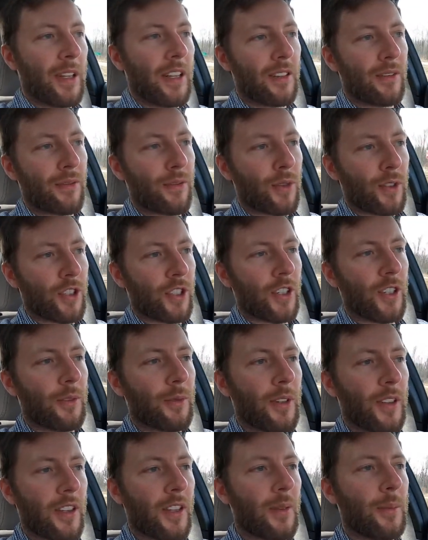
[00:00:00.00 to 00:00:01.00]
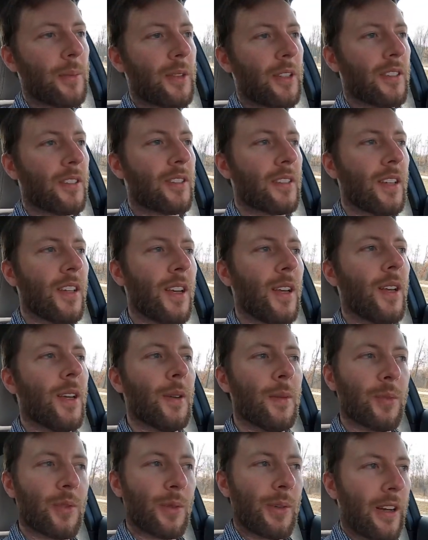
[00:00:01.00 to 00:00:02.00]
bit unfortunate with them, is
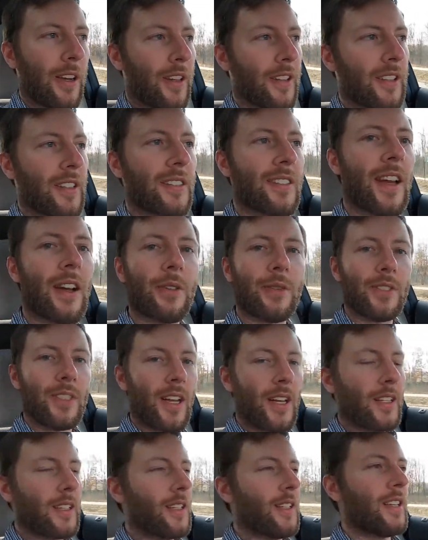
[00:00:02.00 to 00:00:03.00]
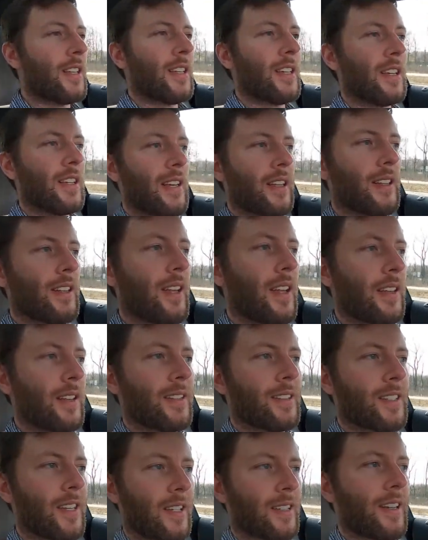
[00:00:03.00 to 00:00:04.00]
between all the sound deadening and, and the
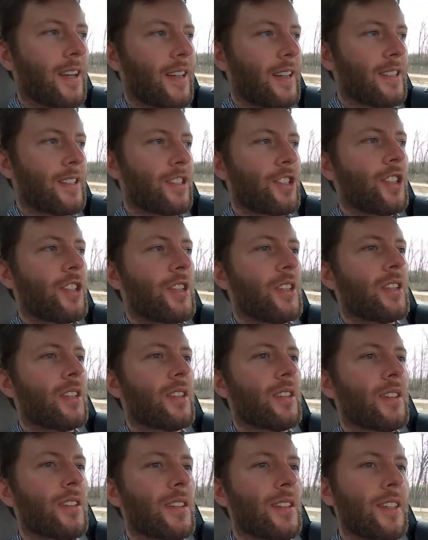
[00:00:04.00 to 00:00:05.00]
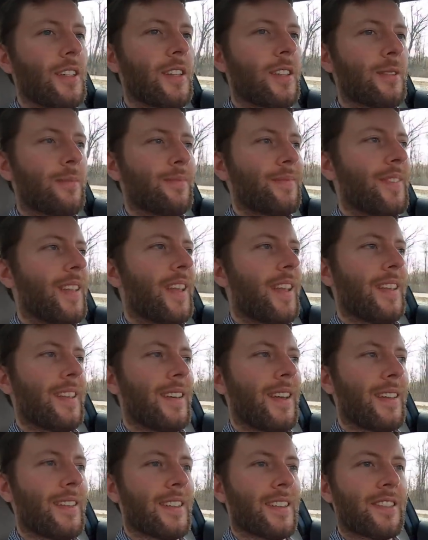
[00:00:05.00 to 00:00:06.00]
technology oh, it,
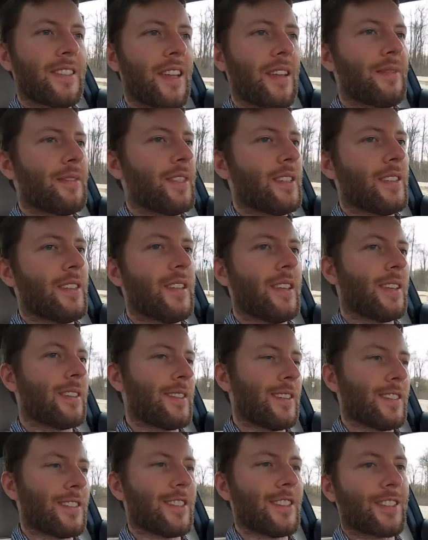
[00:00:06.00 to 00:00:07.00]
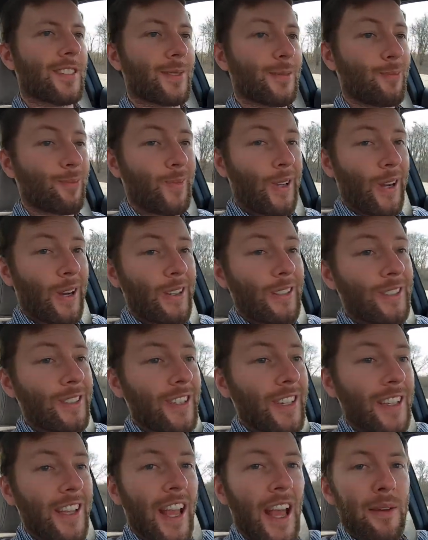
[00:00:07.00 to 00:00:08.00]
and the safety things, it just, cars are
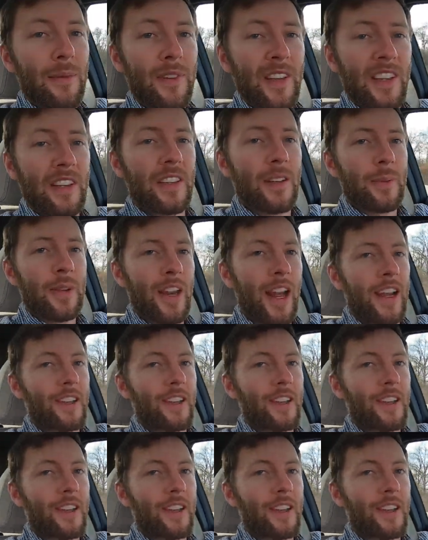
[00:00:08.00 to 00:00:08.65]
getting heavy. I mean,